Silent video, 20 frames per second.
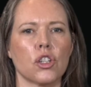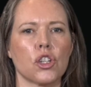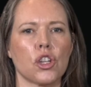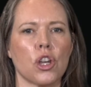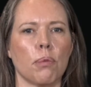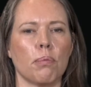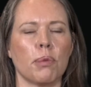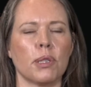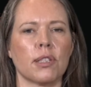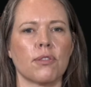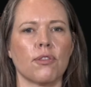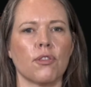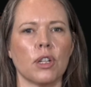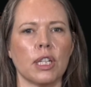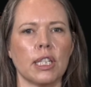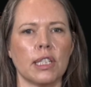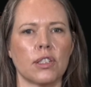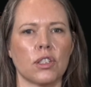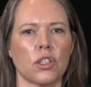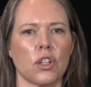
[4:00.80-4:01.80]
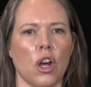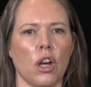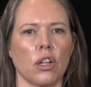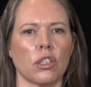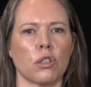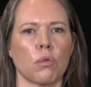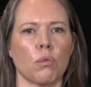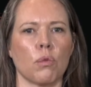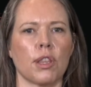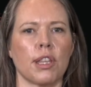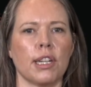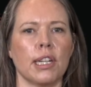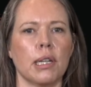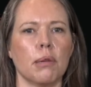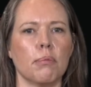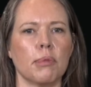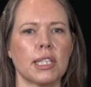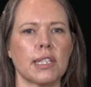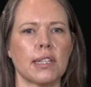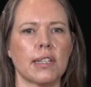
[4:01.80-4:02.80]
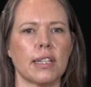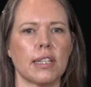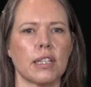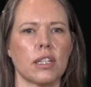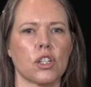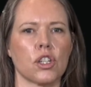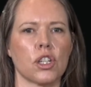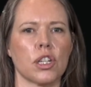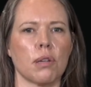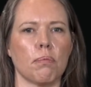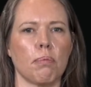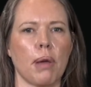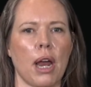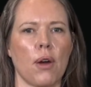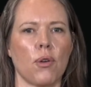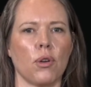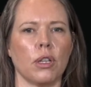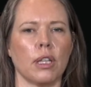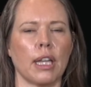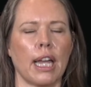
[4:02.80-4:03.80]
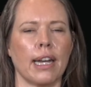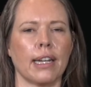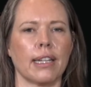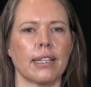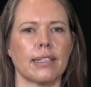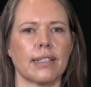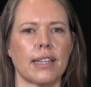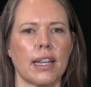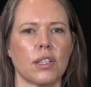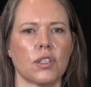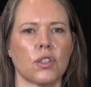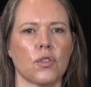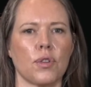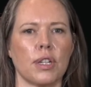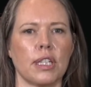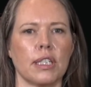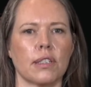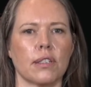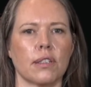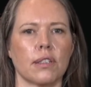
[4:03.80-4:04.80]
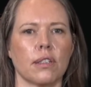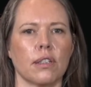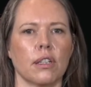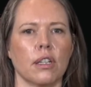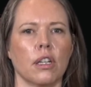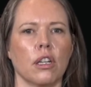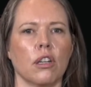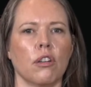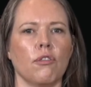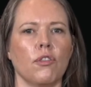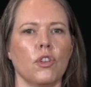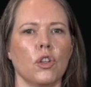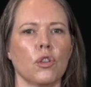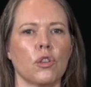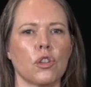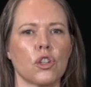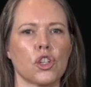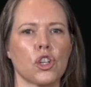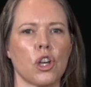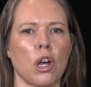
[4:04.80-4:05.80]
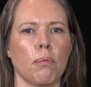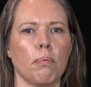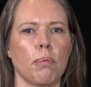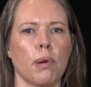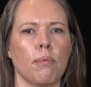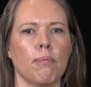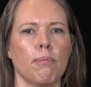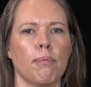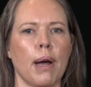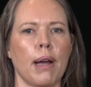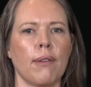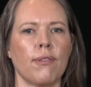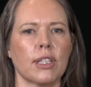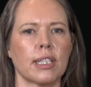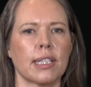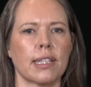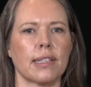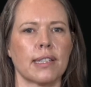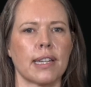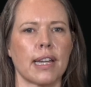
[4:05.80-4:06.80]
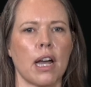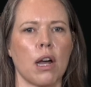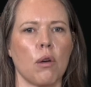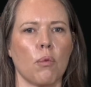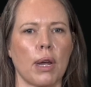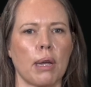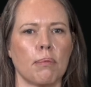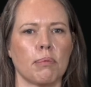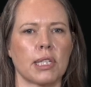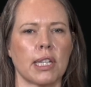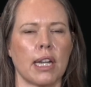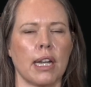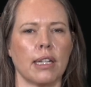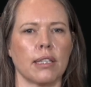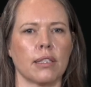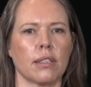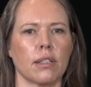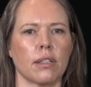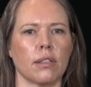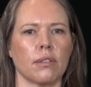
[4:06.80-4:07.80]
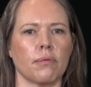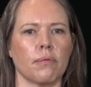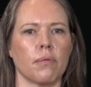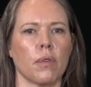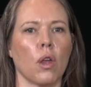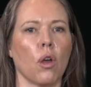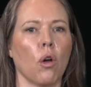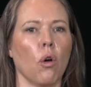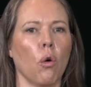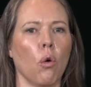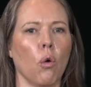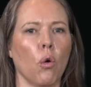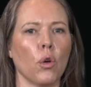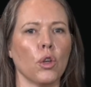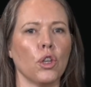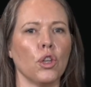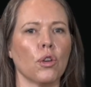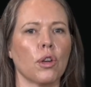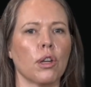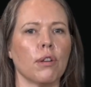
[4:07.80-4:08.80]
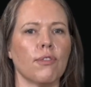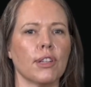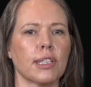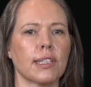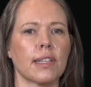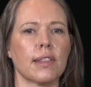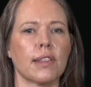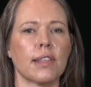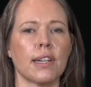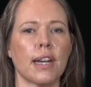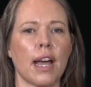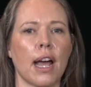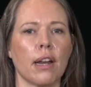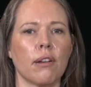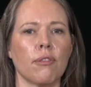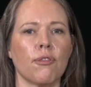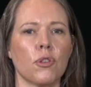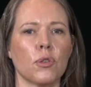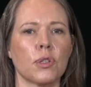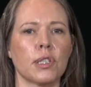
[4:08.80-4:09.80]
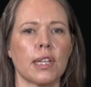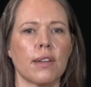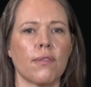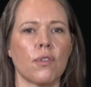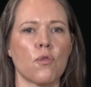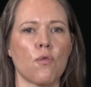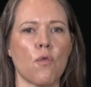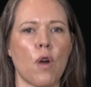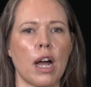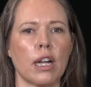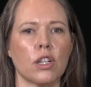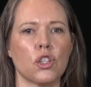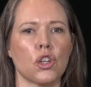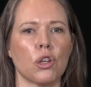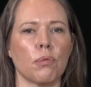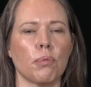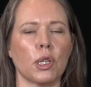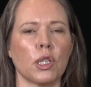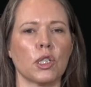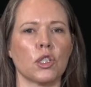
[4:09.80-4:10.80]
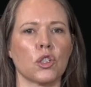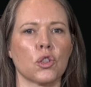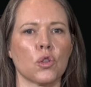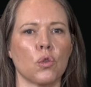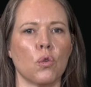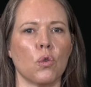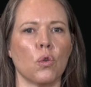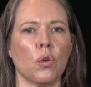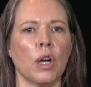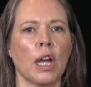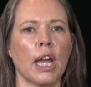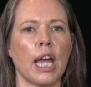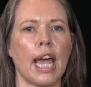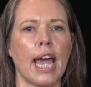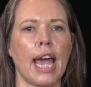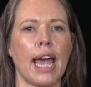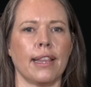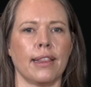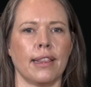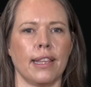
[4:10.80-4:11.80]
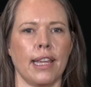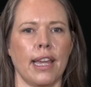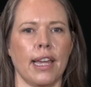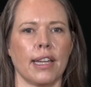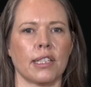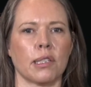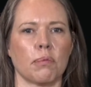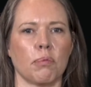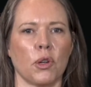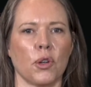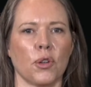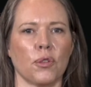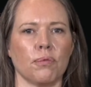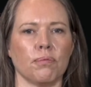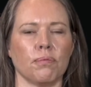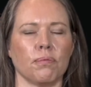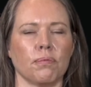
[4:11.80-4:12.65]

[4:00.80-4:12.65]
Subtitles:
shop is fully stocked with limited edition apparel and accessories. View the shop by visiting our website, or you can visit the 947 Ride Joburg store at the Expo.